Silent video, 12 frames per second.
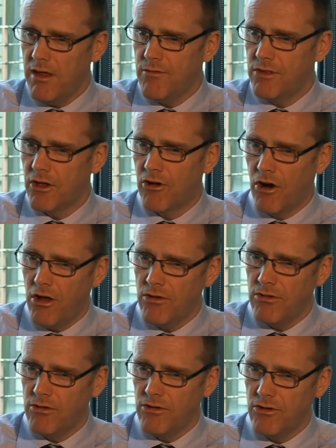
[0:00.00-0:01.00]
the
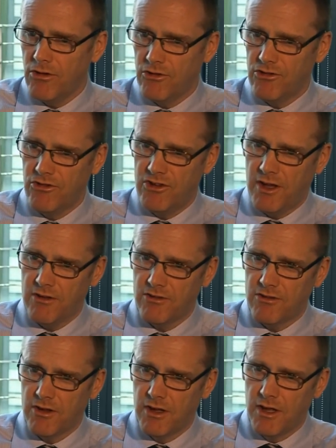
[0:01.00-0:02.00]
Crown do not
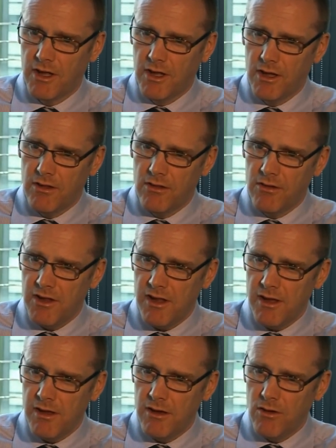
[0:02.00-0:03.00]
suggest that
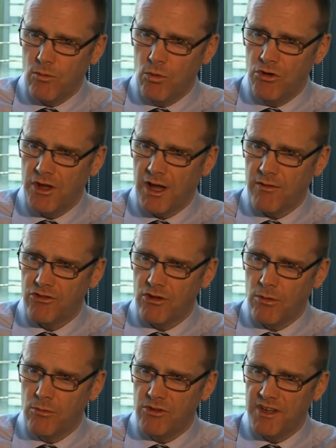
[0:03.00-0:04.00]
he would have
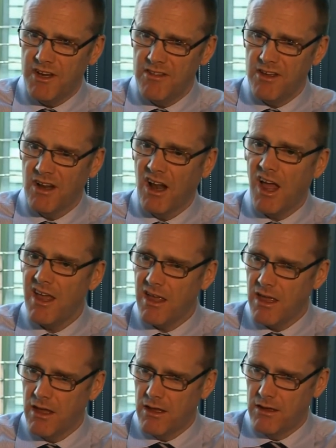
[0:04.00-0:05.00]
sums anything
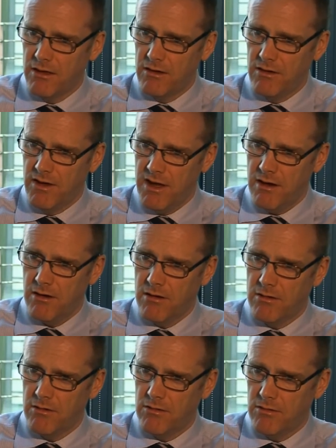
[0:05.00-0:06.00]
like near
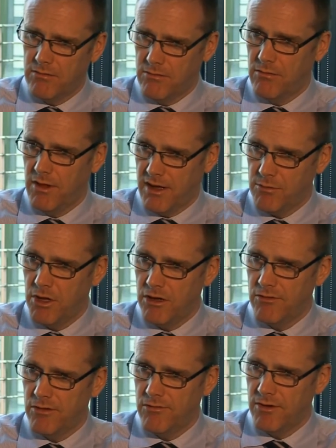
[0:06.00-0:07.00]
that
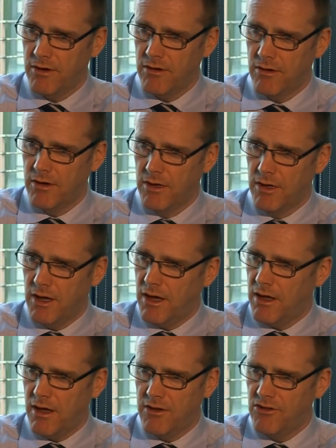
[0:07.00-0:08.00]
benefit figure.
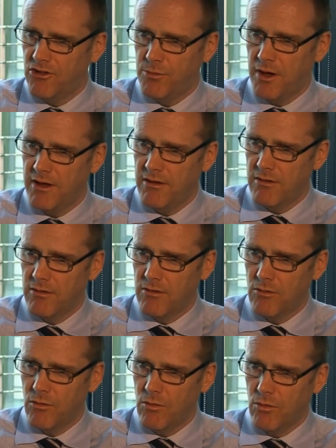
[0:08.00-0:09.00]
And despite
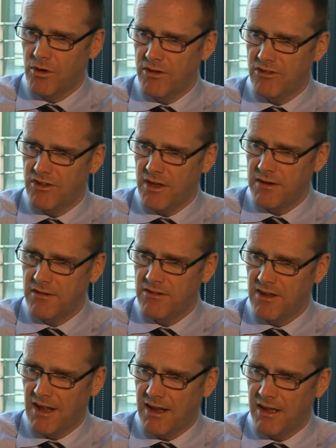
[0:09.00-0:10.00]
what is said in
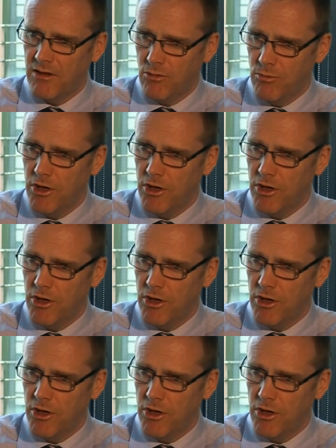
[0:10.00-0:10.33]
Telly, it would be